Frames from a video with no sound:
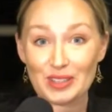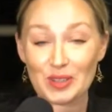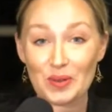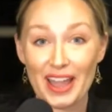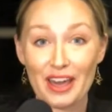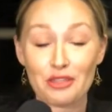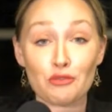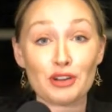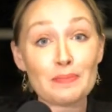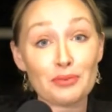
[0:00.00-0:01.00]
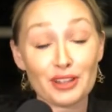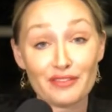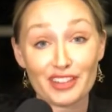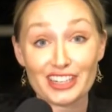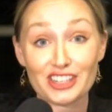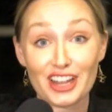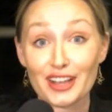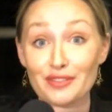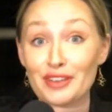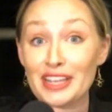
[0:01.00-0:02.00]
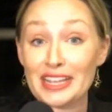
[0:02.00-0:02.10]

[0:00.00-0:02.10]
So I had the great privilege of